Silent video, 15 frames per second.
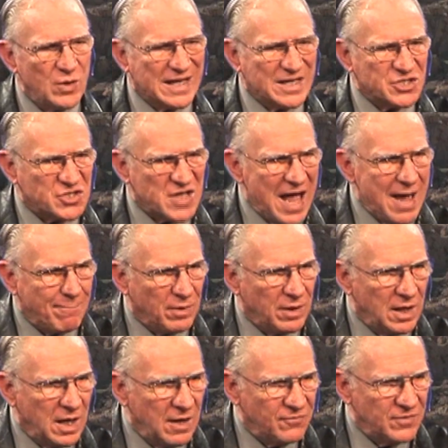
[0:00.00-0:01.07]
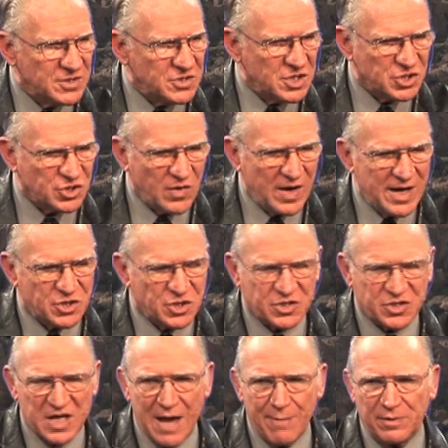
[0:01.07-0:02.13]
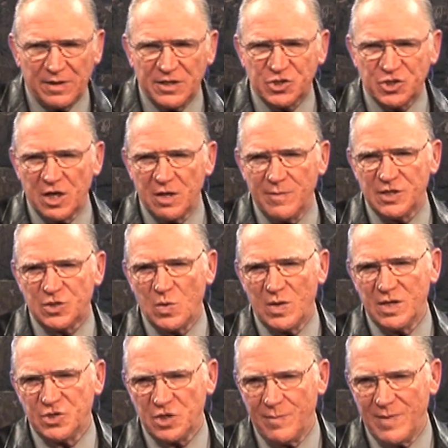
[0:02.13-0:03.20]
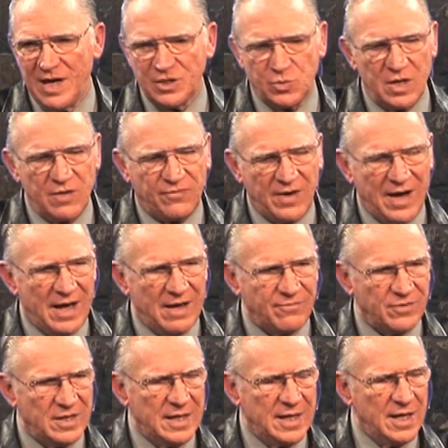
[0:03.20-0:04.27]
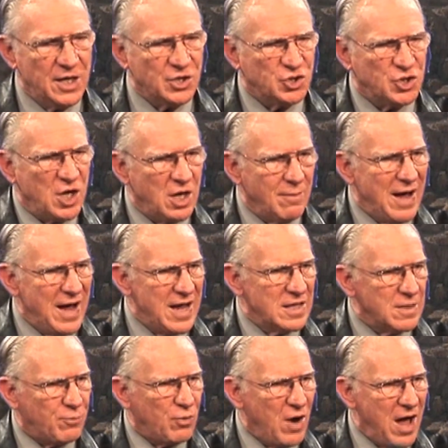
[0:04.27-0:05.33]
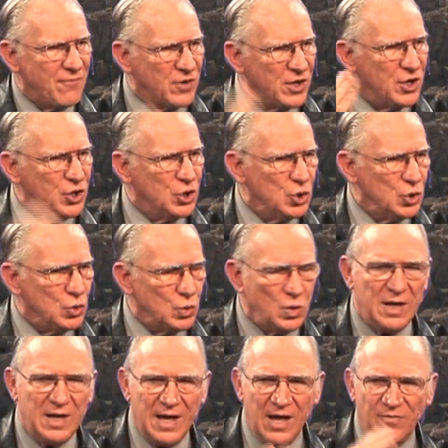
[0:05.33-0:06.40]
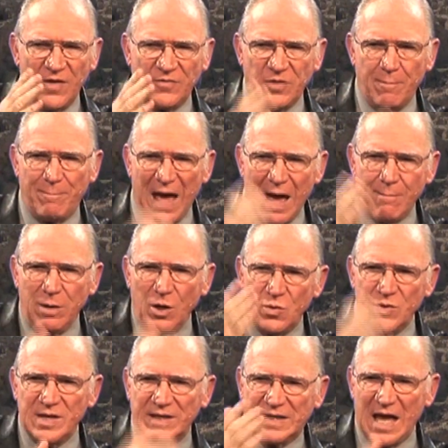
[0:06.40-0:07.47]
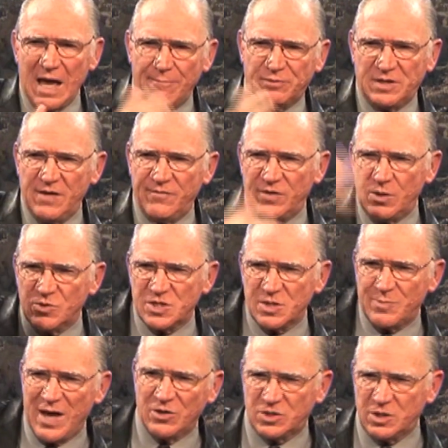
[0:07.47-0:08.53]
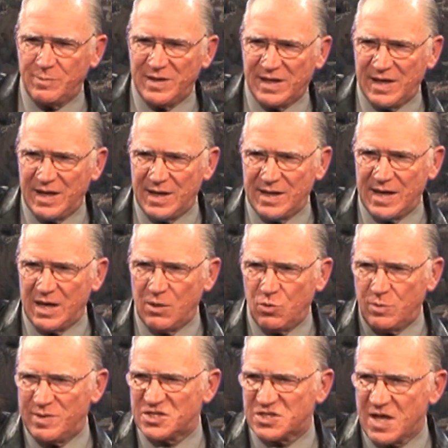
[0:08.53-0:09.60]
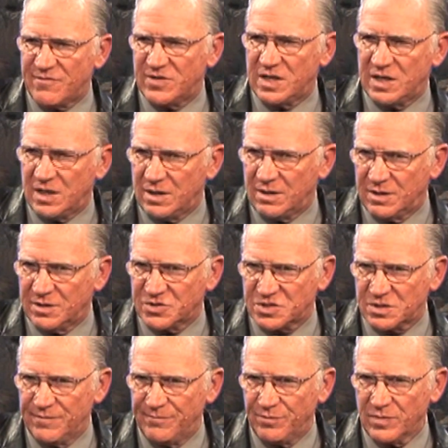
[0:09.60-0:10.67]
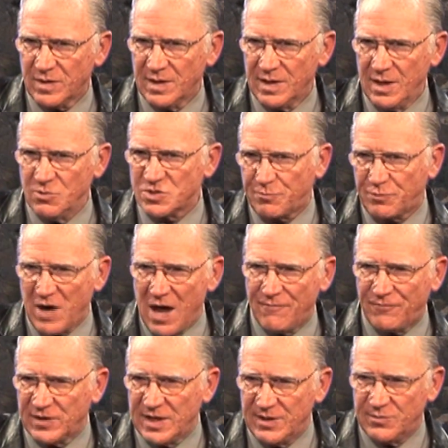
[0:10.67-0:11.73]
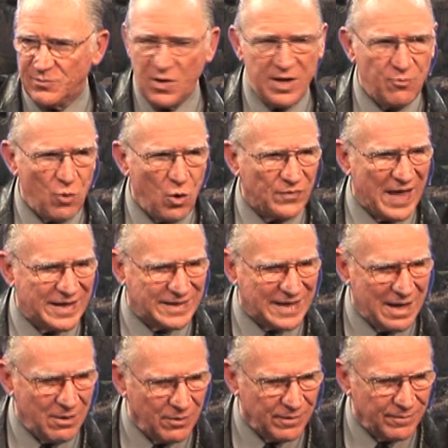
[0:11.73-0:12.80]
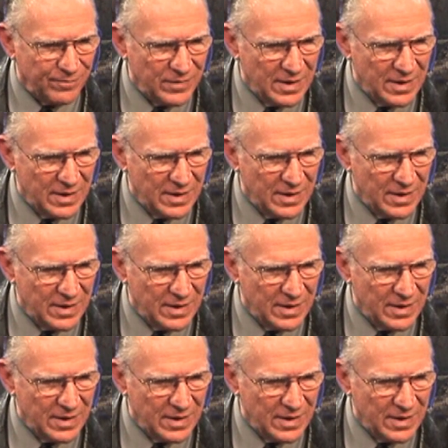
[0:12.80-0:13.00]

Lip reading: an example of this, a strange example, in Jeremiah 25, Jeremiah the prophet knew that the Babylonian captivity was about to begin and it would be 70 years. He was a prophet. He wrote that down.